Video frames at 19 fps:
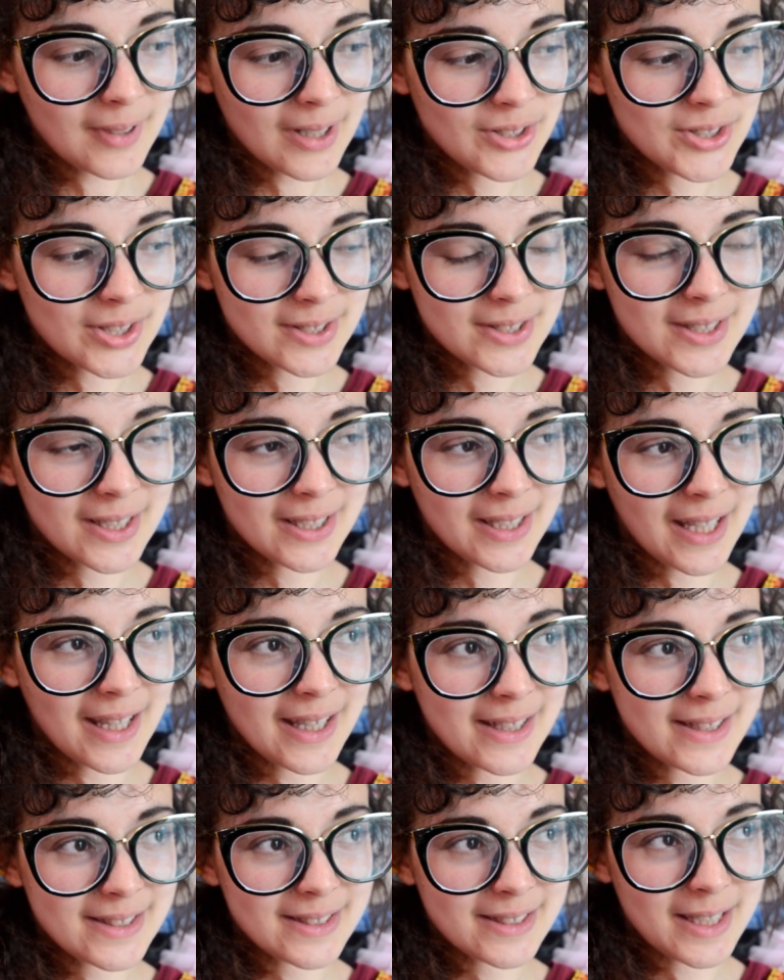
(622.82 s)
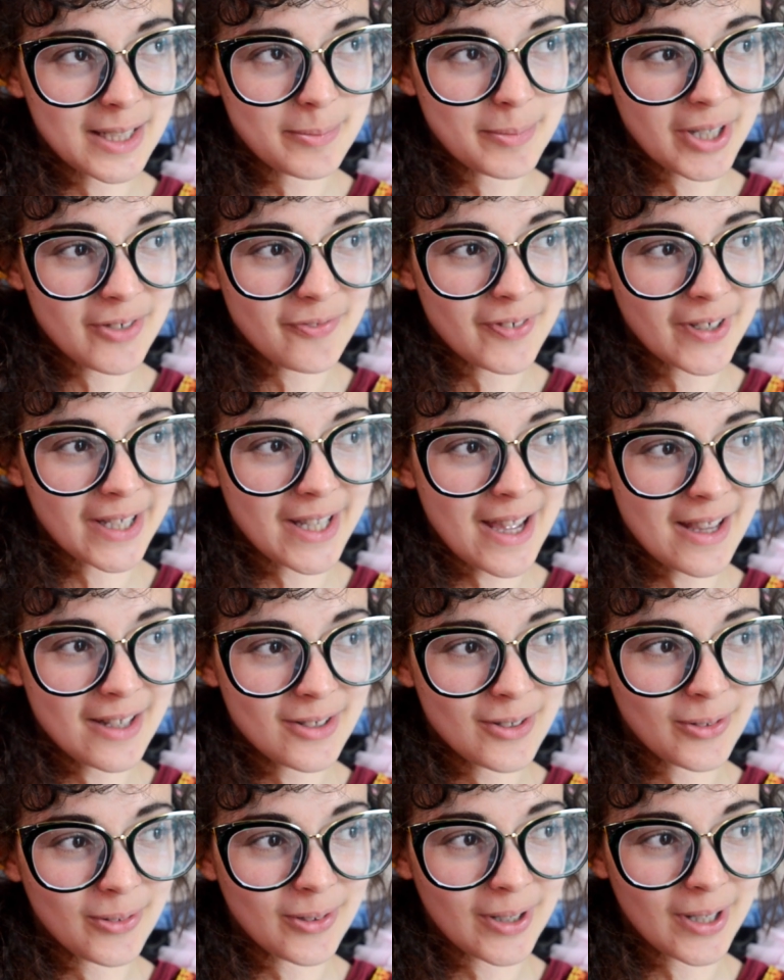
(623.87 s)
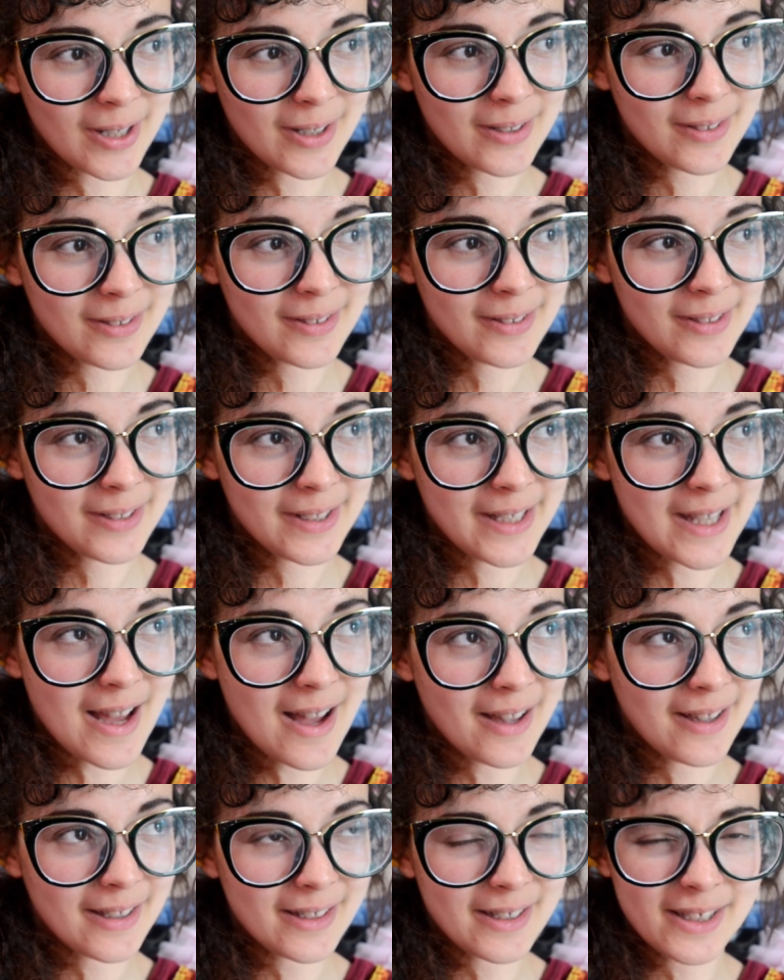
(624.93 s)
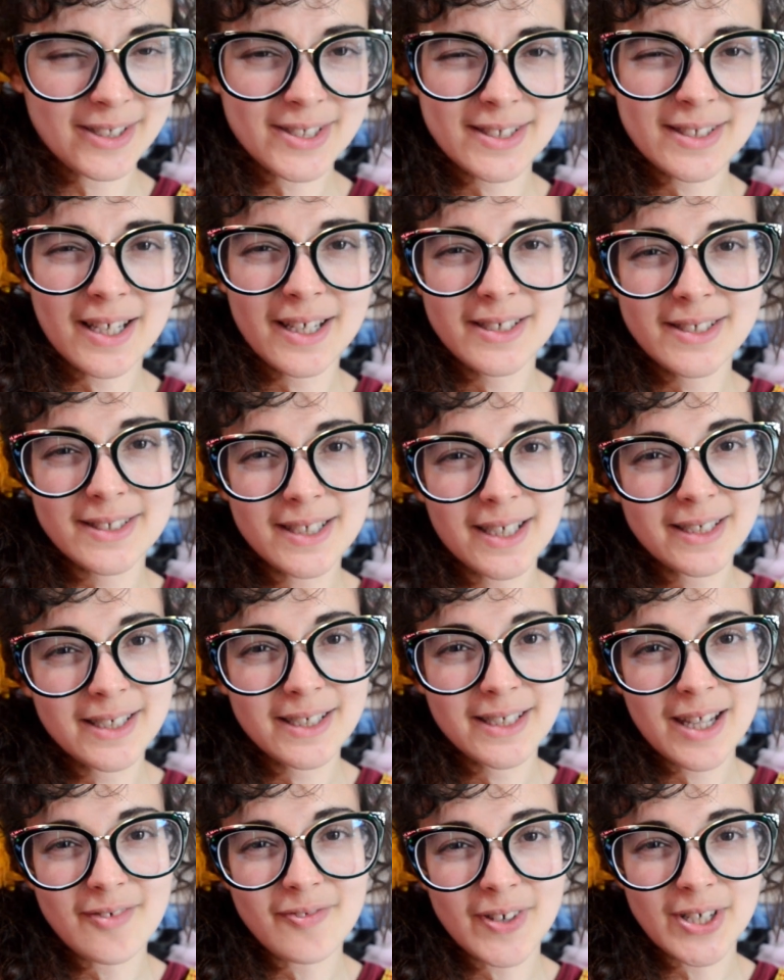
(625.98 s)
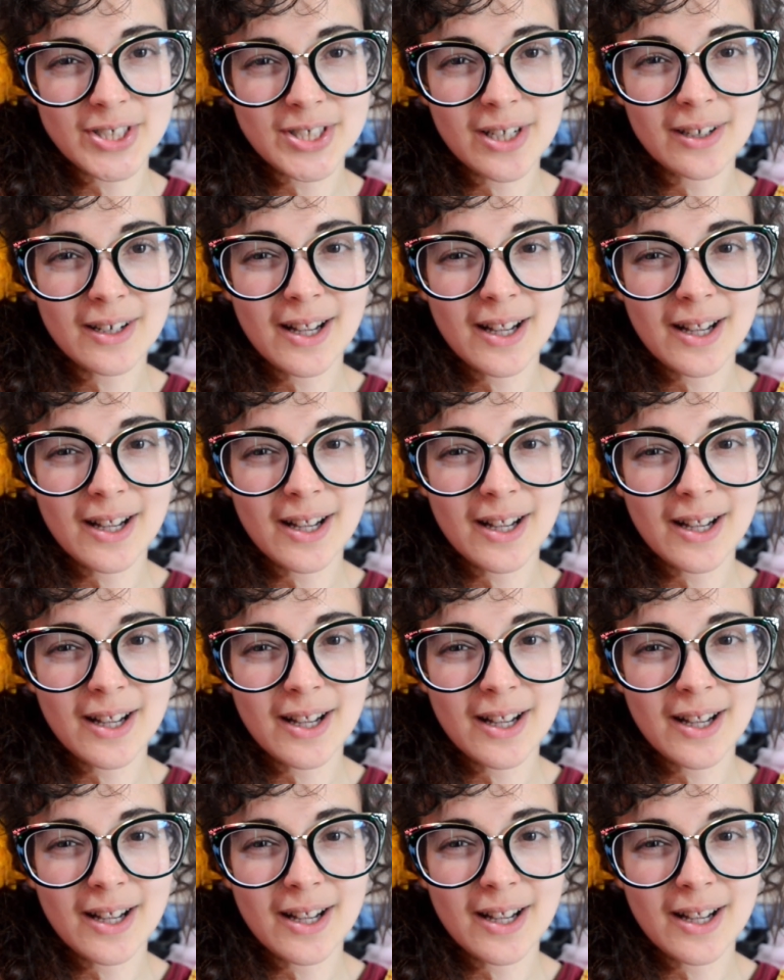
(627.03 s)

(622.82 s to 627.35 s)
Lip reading: just in case he might forget, or, yeah, and I need to get fresh air.